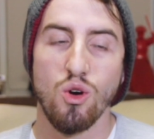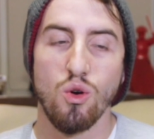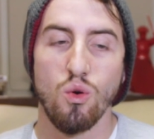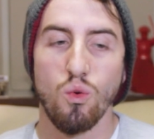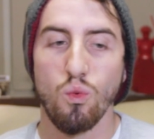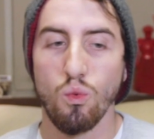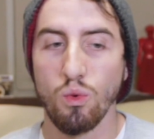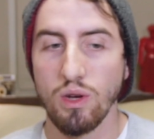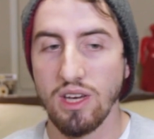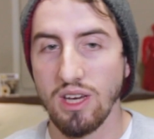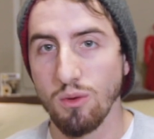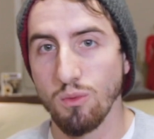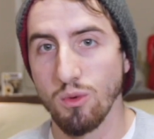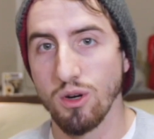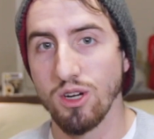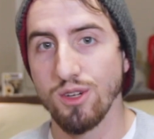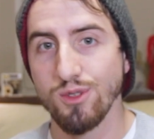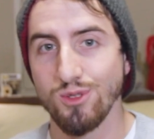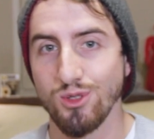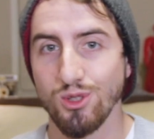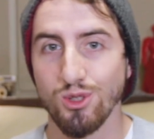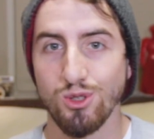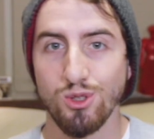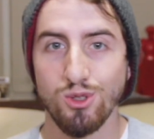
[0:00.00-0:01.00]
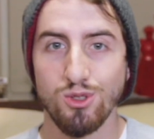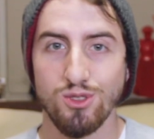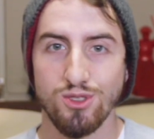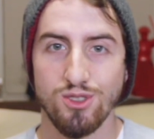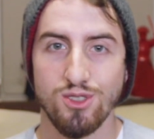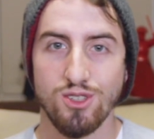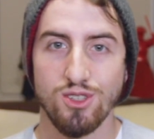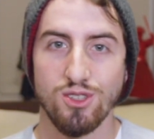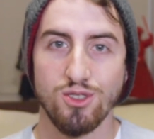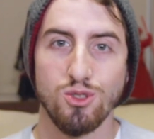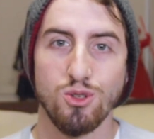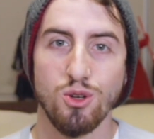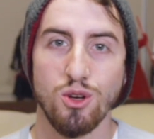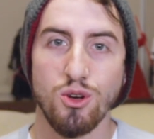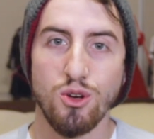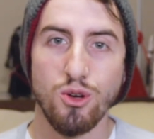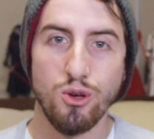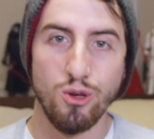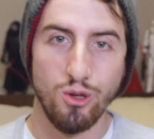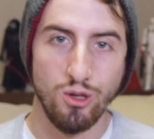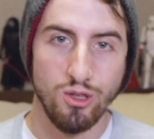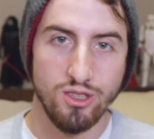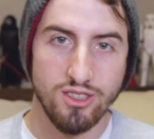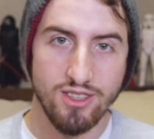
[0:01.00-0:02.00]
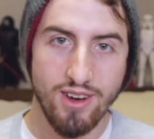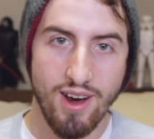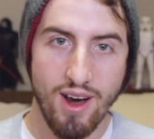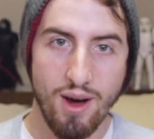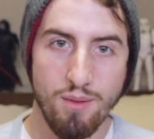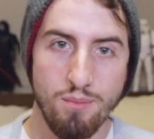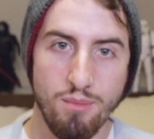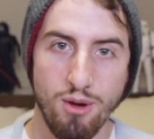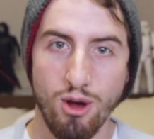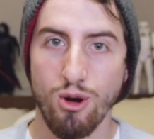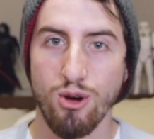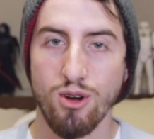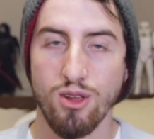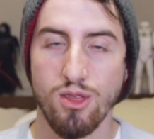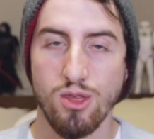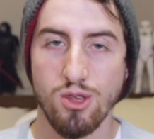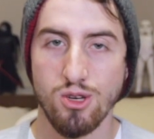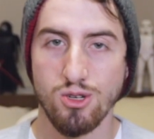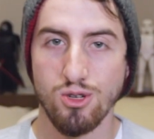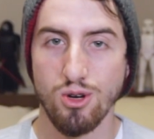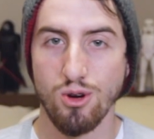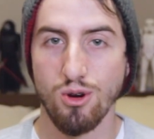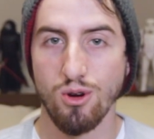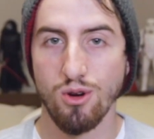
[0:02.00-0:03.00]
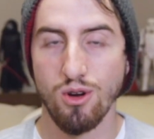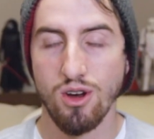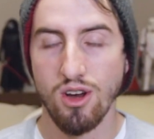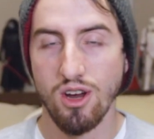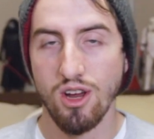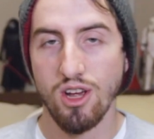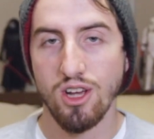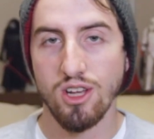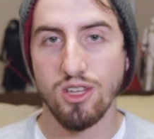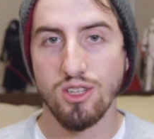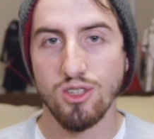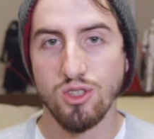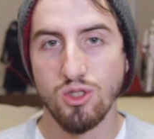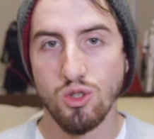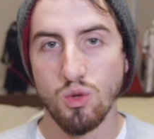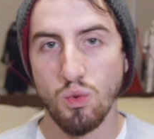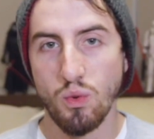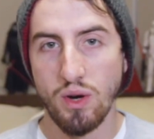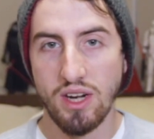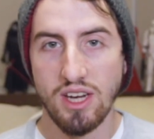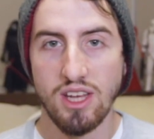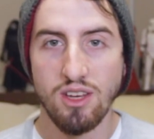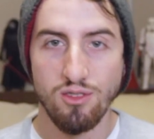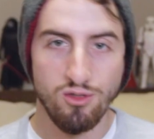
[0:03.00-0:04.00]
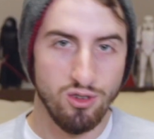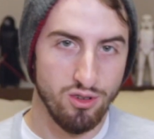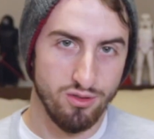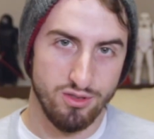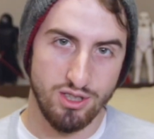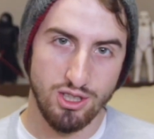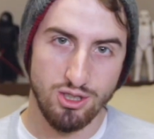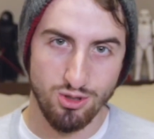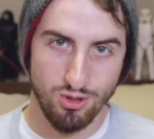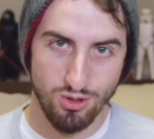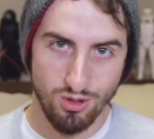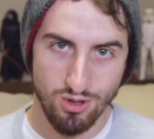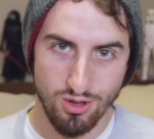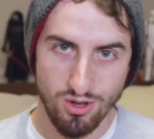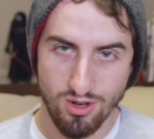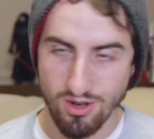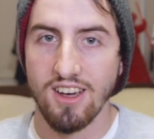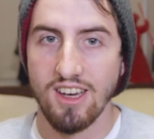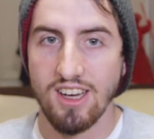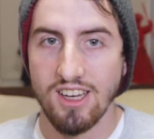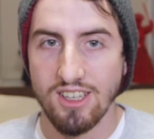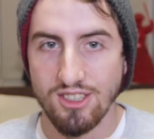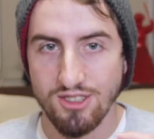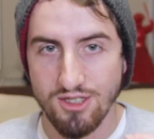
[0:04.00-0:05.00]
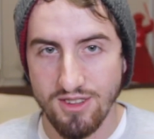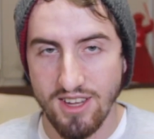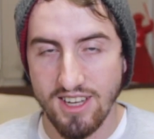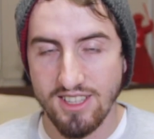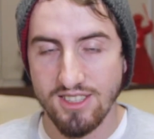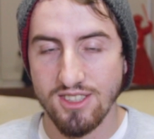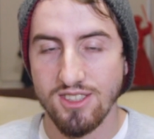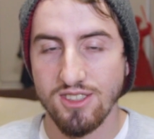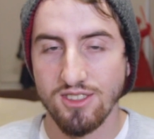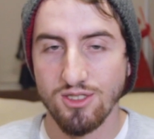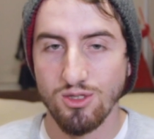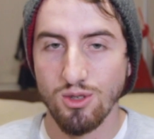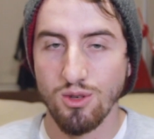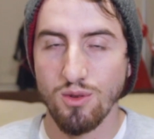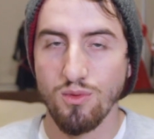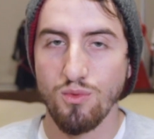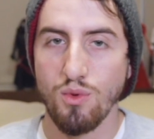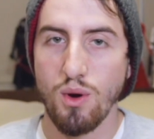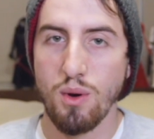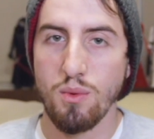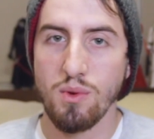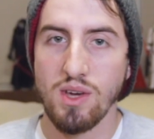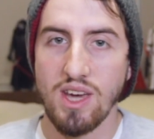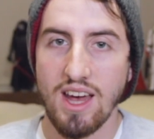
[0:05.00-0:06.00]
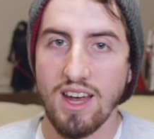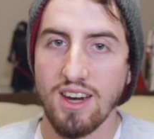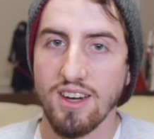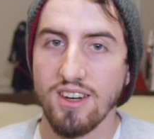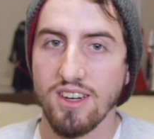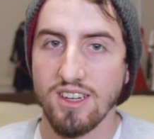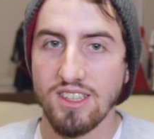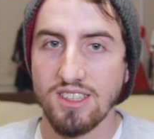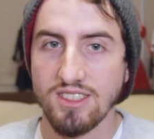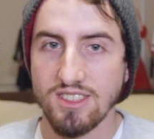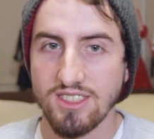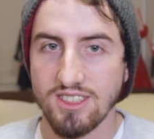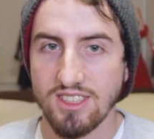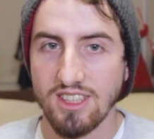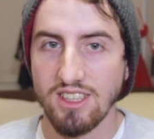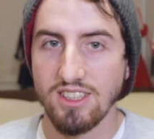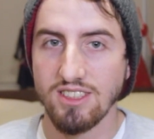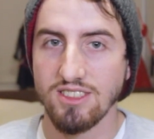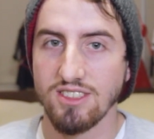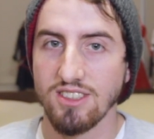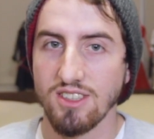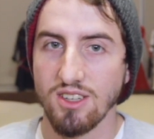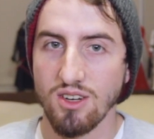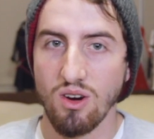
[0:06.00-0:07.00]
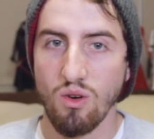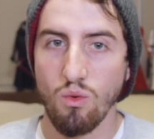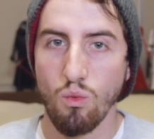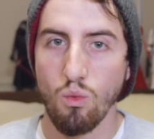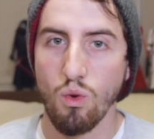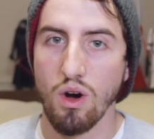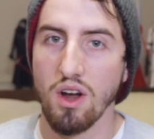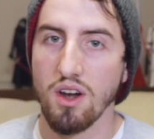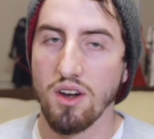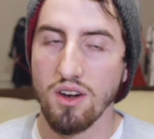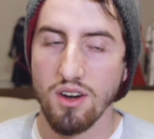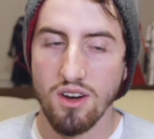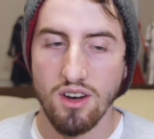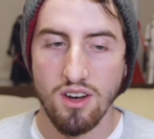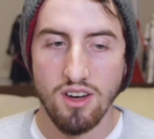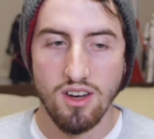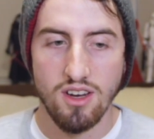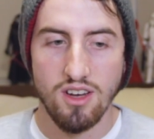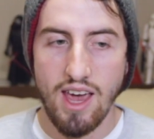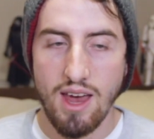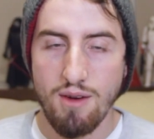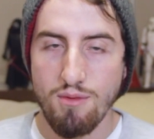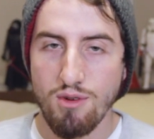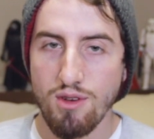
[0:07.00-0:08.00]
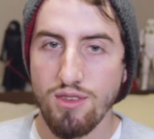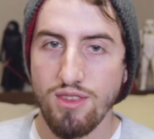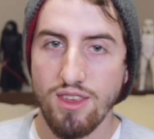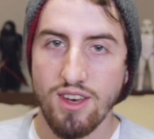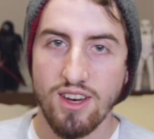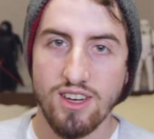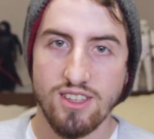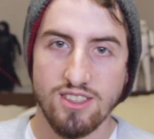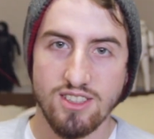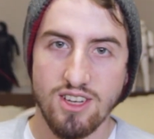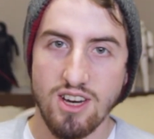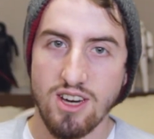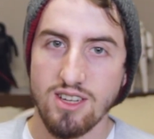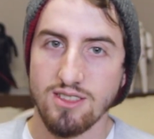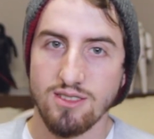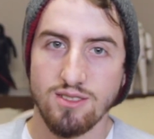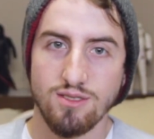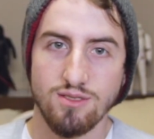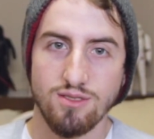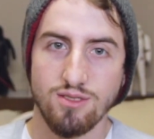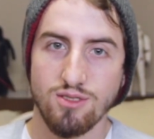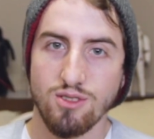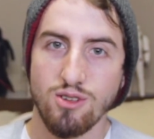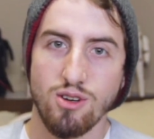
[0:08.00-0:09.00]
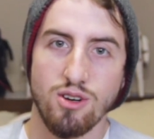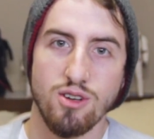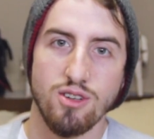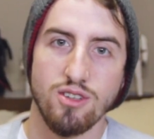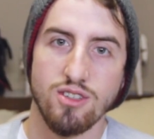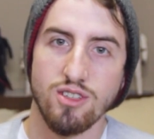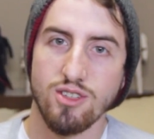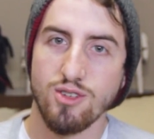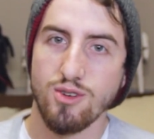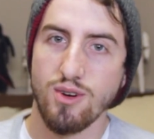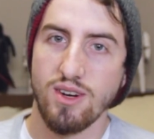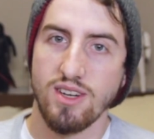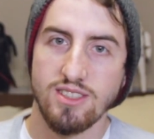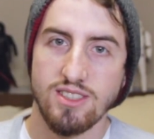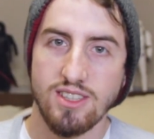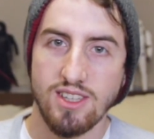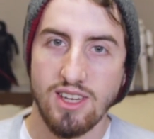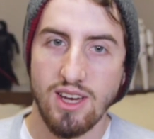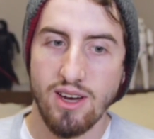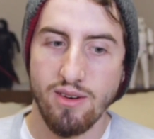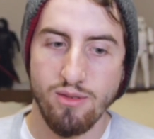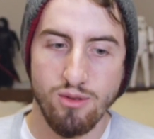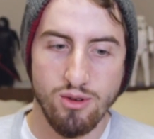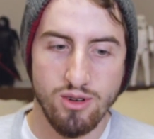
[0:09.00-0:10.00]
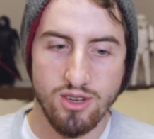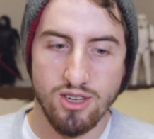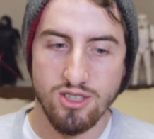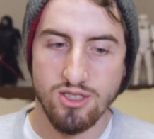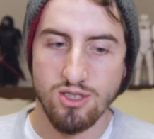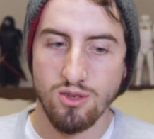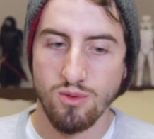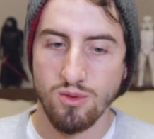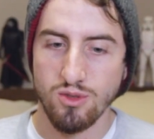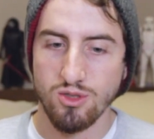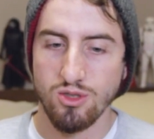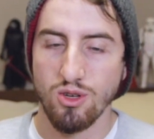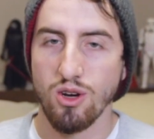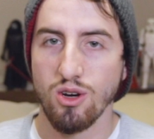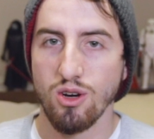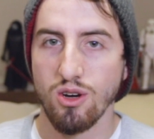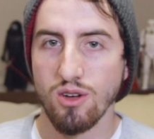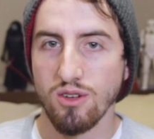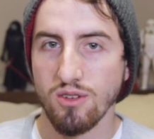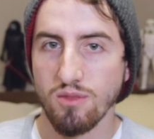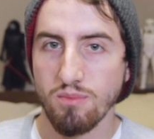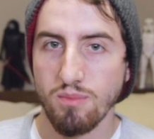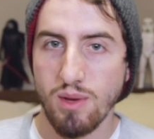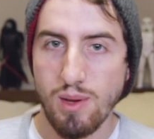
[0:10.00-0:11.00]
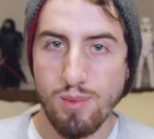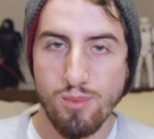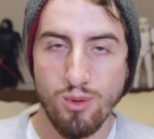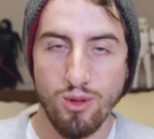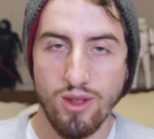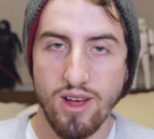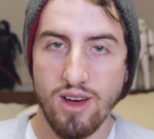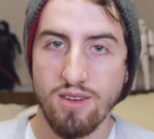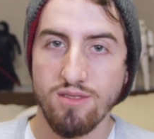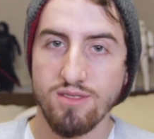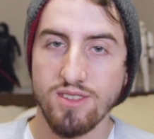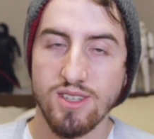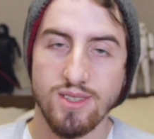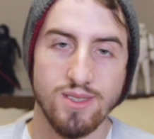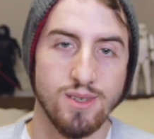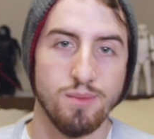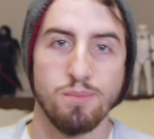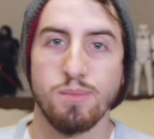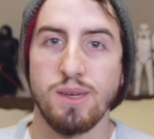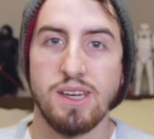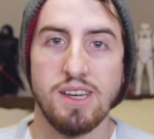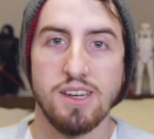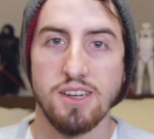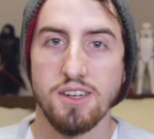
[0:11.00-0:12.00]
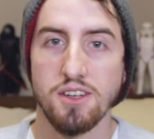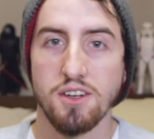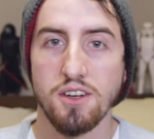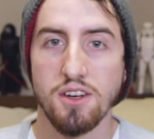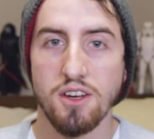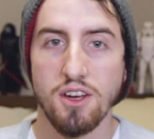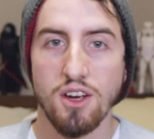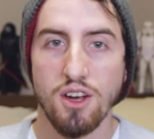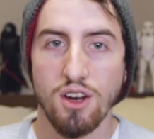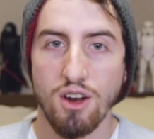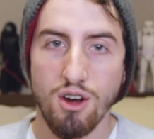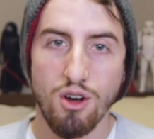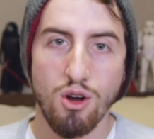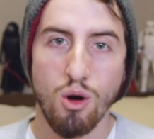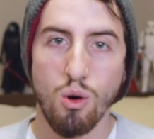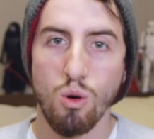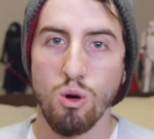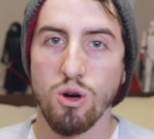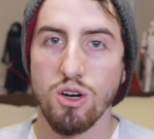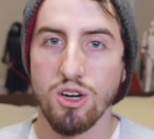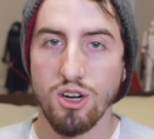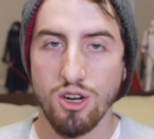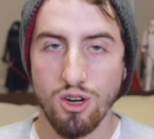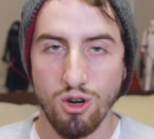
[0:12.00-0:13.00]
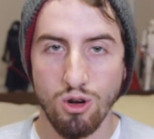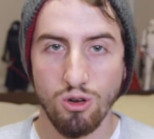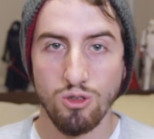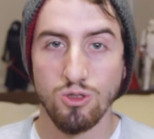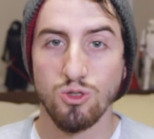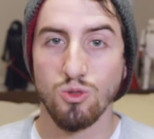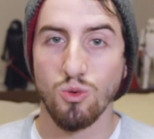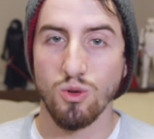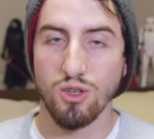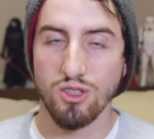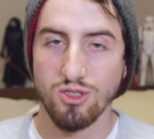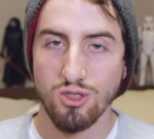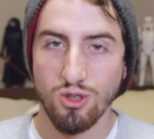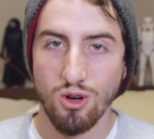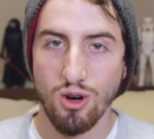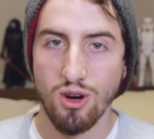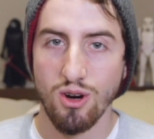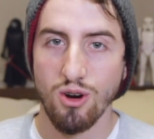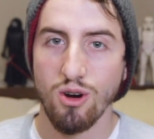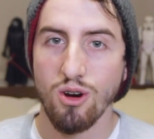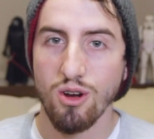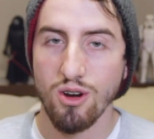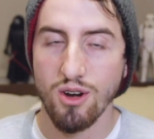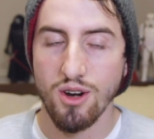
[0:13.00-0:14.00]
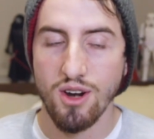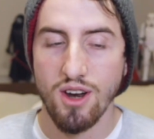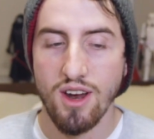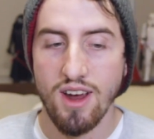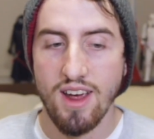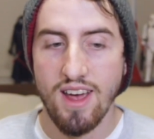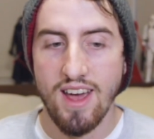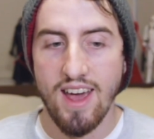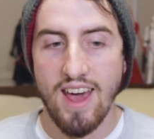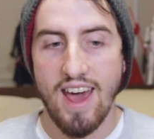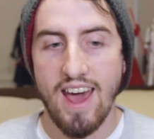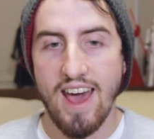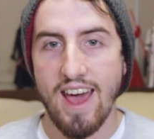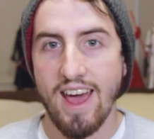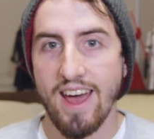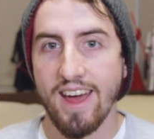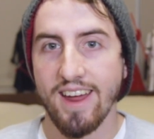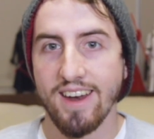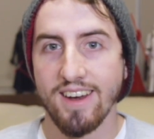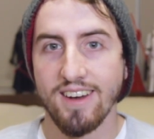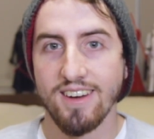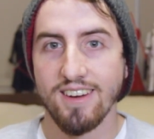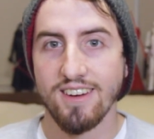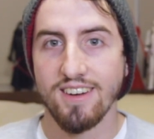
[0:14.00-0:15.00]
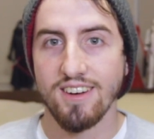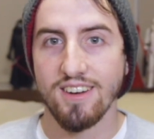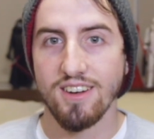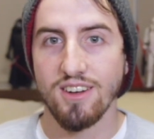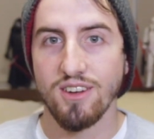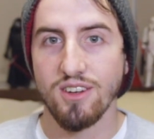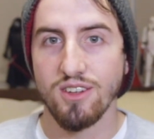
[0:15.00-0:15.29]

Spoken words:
We were introduced to a new time period on the show, 2052. So that's sort of where we end in Season 1. Everything has kind of gone crazy, everyone doesn't know what's going on, people have disappeared, no one knows what is going on, and